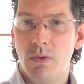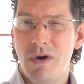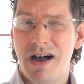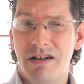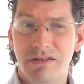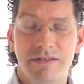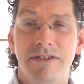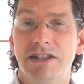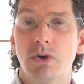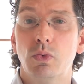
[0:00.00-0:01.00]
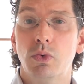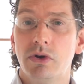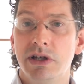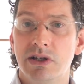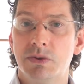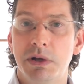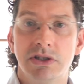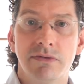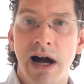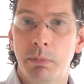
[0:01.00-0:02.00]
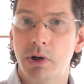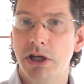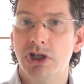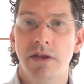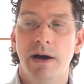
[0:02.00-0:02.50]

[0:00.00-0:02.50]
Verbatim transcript: Well, that's a really expensive operation.